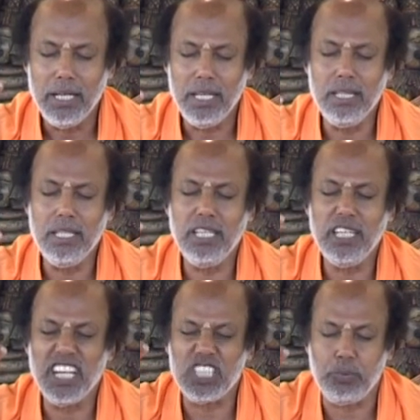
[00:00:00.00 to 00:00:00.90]
In
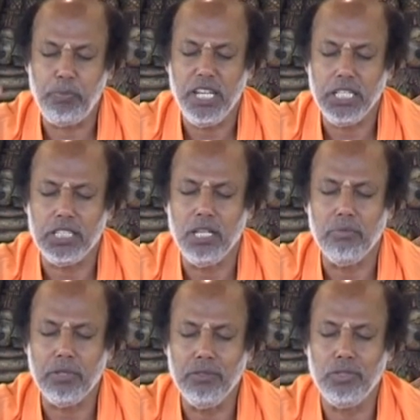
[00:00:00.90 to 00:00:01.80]
the expression
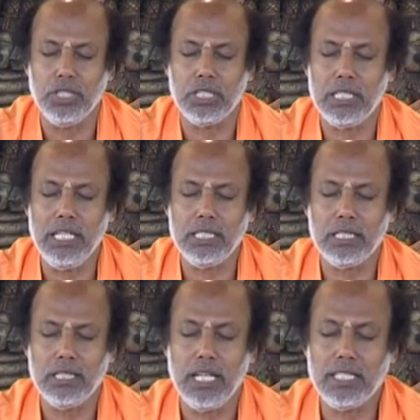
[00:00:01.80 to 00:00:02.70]
of
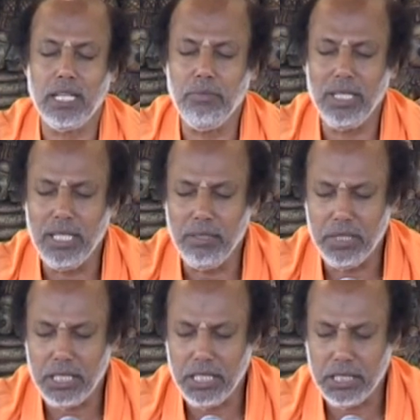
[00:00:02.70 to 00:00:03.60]
consciousness, there shall be
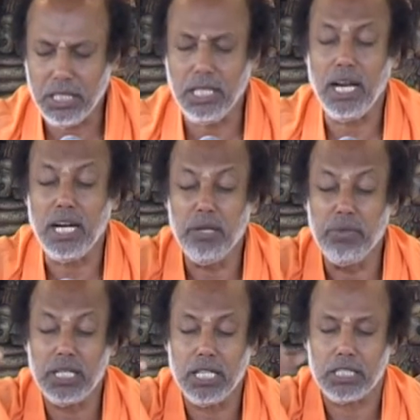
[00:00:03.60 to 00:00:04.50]
limitation and
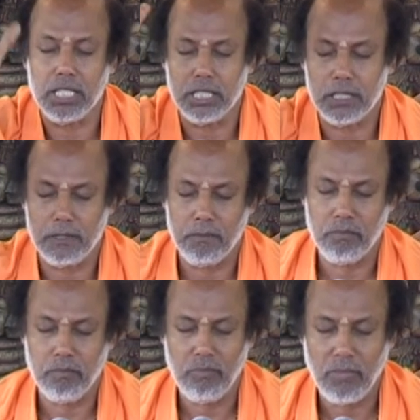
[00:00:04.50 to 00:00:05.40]
limitlessness.
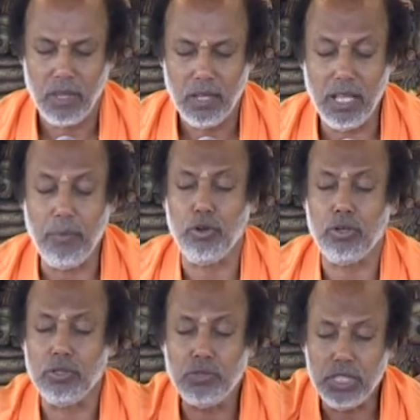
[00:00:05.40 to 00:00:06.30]
Therefore,
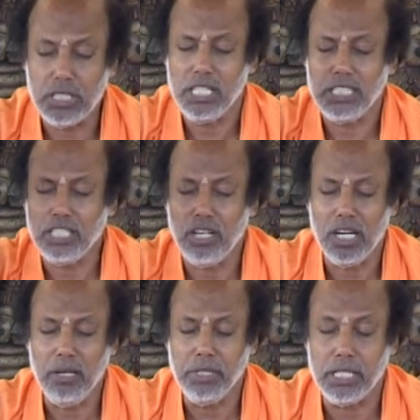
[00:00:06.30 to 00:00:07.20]
consciousness is
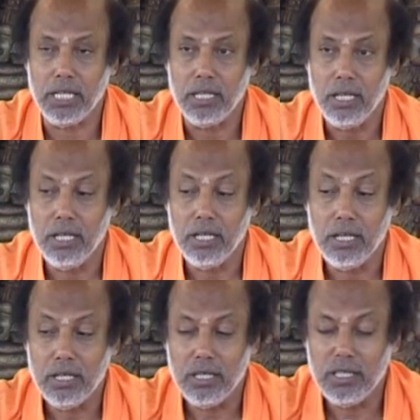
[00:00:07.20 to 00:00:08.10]
not limited.
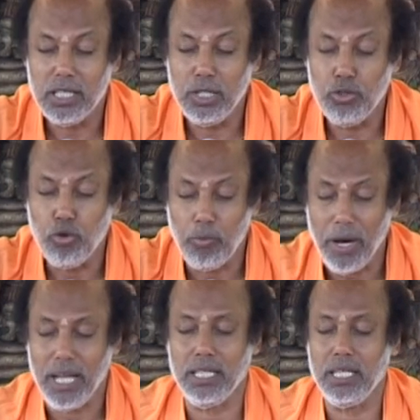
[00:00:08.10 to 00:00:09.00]
The
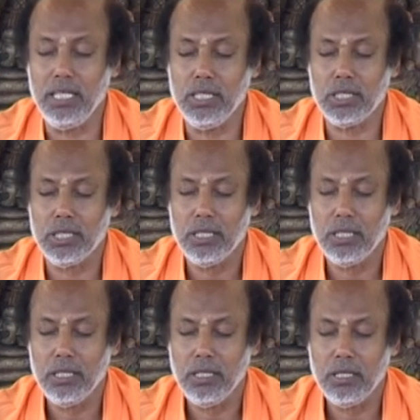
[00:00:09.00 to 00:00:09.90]
upadhis
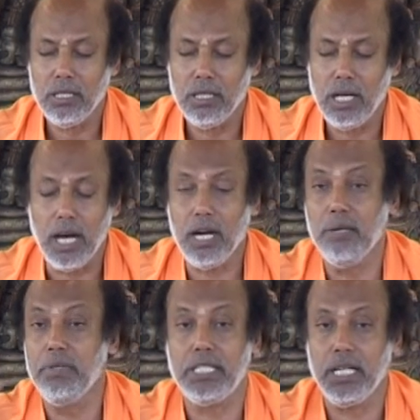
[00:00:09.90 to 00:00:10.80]
are
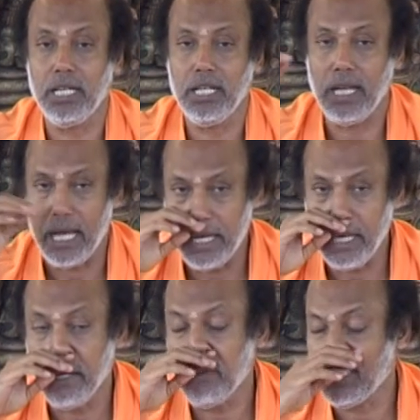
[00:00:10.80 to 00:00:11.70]
limited.
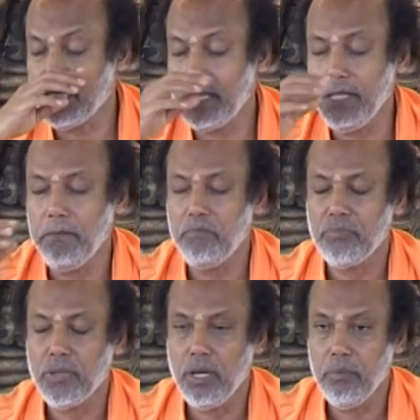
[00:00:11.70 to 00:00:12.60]
Like you can see,
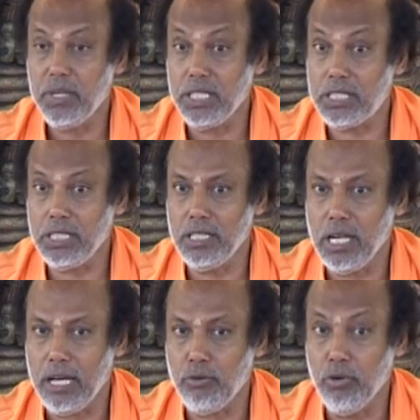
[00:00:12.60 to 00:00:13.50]
precede
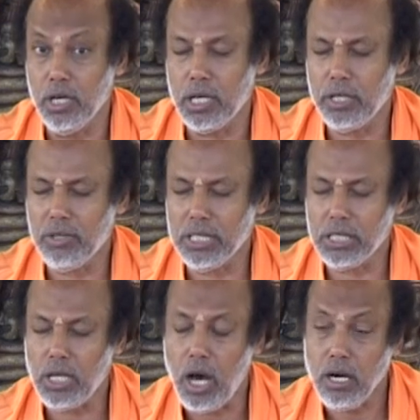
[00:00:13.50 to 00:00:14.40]
like world, you can
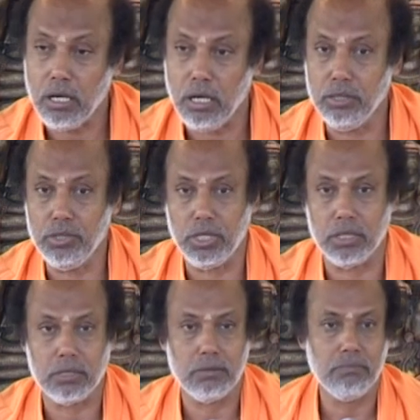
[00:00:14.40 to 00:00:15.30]
see
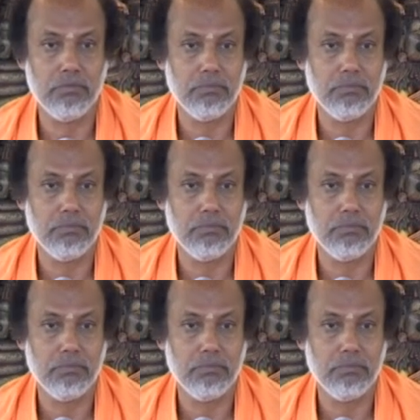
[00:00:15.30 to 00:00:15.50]
unconscious.